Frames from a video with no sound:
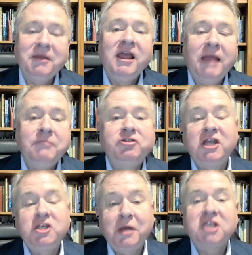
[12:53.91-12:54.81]
him trying
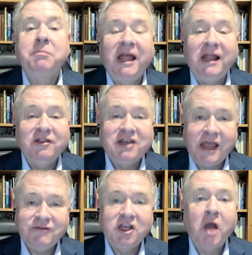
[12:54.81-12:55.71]
to explain the
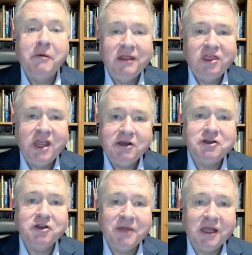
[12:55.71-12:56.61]
David Cohen theory
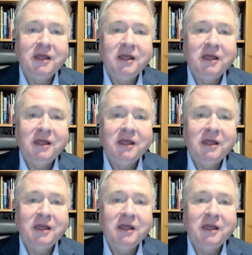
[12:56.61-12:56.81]
to me